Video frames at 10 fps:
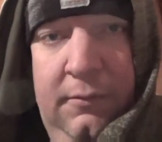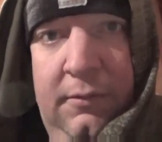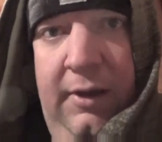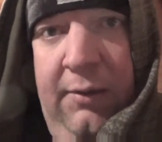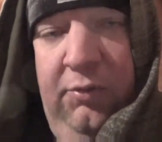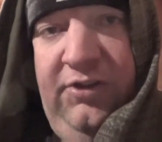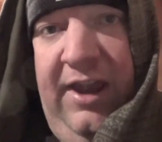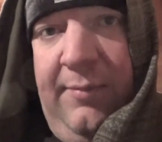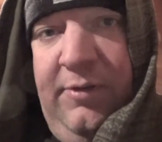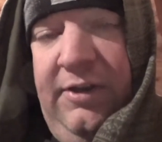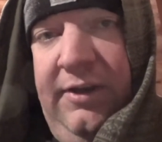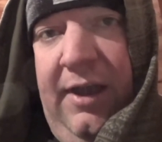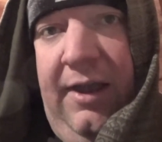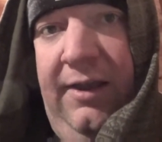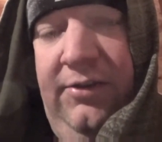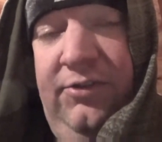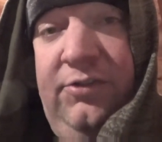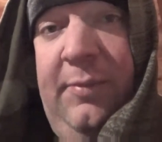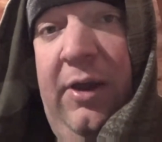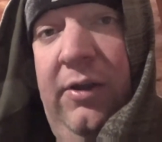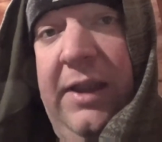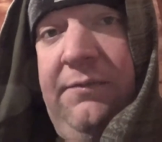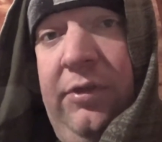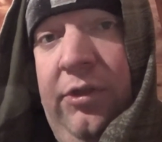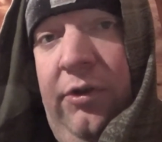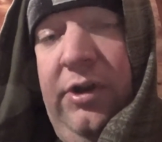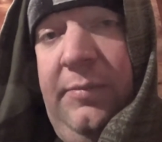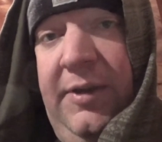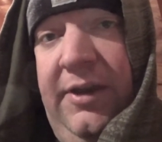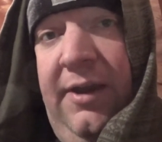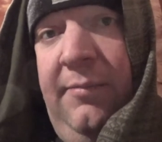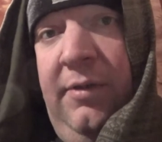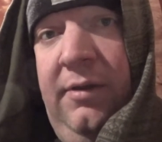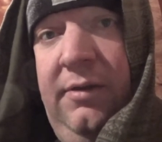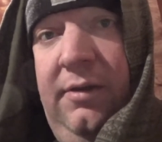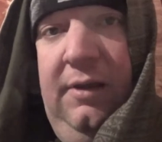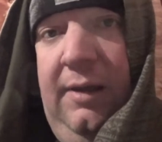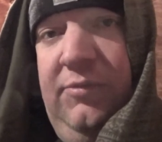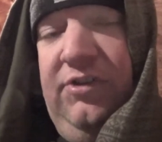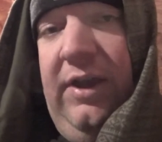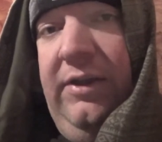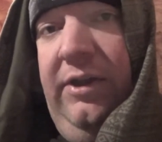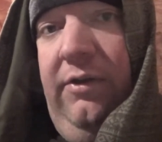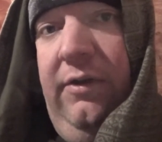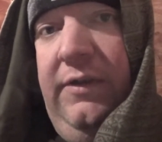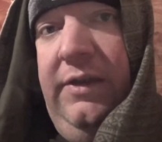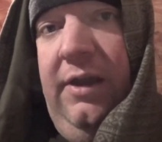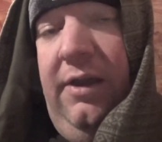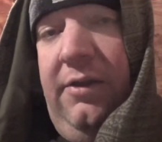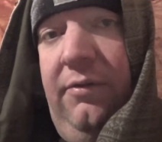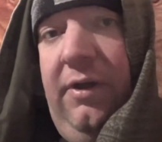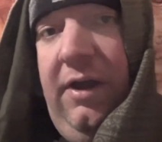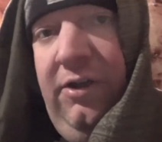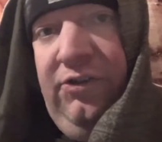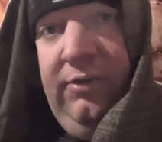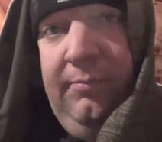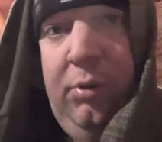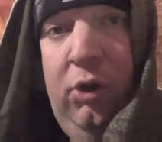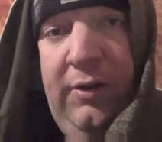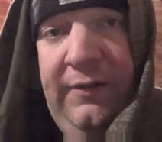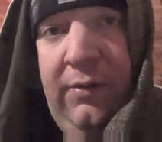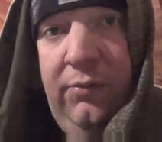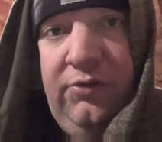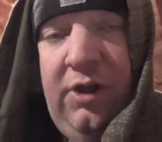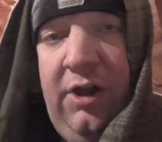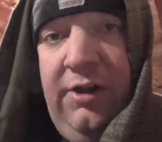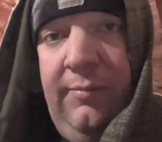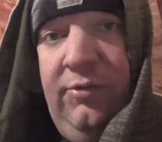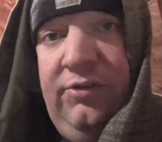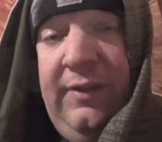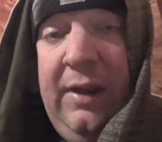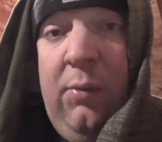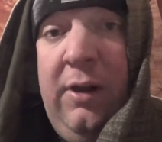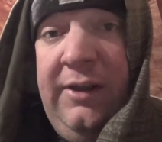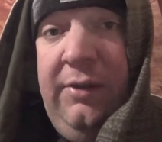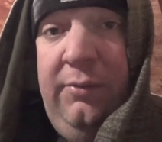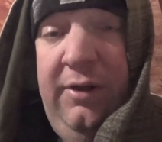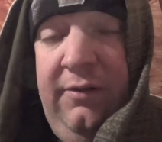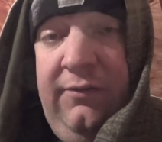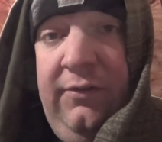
Hey, what's happening, guys? It's about 11:30 p.m. I'm just out here in the garage pulling those items that I want to get rid of.